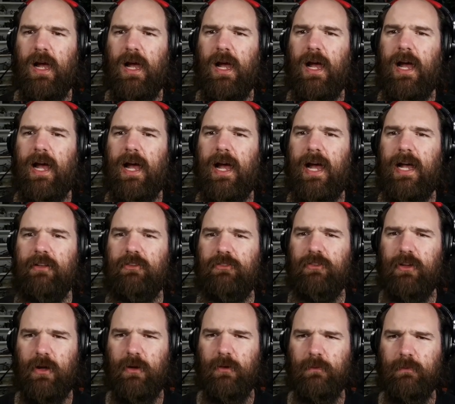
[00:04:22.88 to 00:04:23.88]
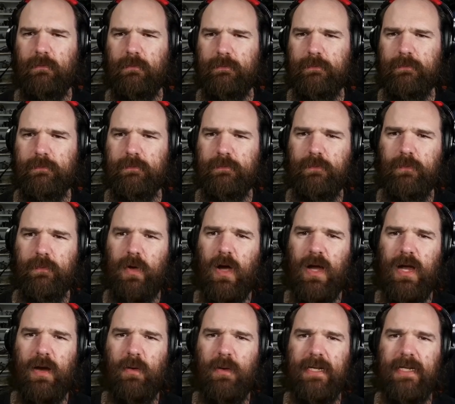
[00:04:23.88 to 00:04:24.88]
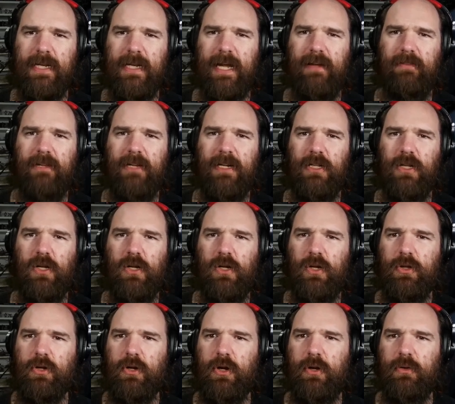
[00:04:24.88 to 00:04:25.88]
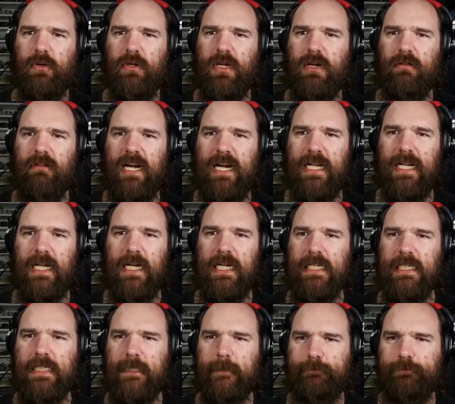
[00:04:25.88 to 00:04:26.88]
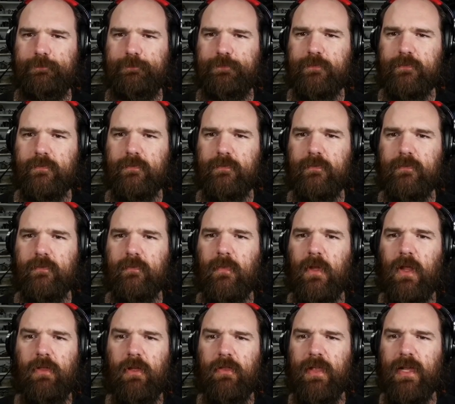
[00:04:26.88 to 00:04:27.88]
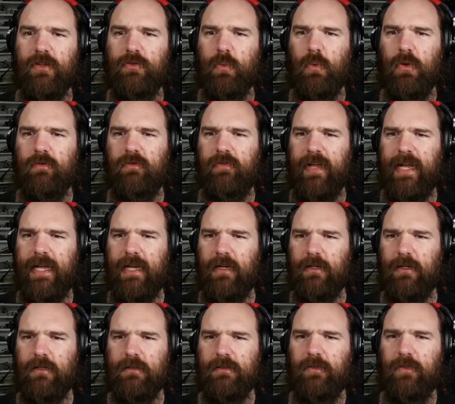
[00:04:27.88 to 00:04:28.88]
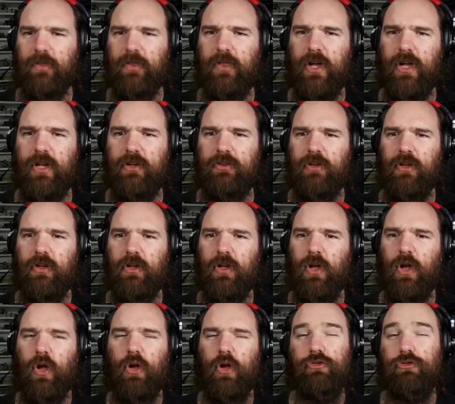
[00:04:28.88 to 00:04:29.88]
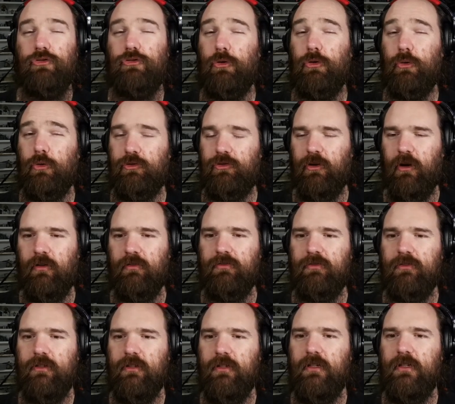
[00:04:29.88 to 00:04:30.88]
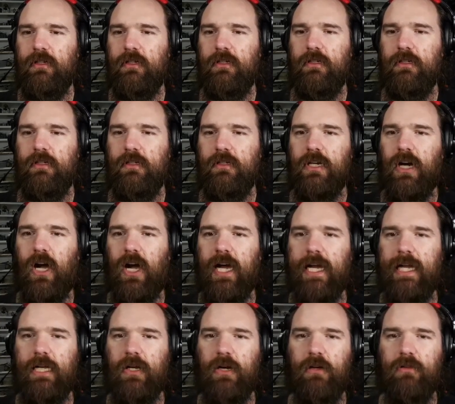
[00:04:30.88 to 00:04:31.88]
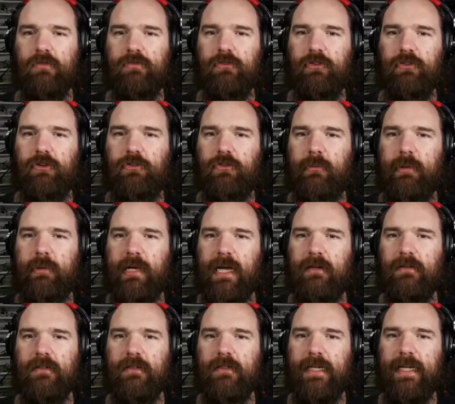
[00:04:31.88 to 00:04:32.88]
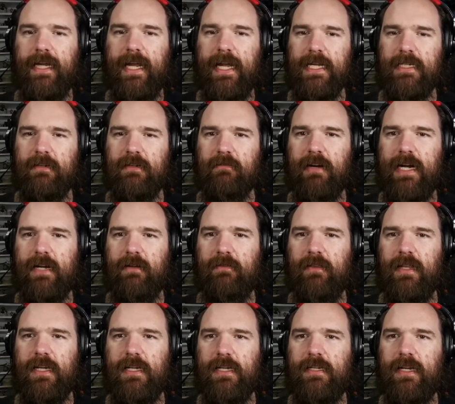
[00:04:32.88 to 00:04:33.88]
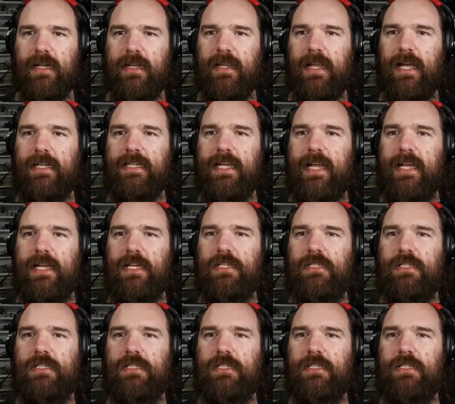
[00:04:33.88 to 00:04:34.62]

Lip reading: And so I went having a look through and I realised that there's one vehicle that sort of, kind of, just about gets around this, and that is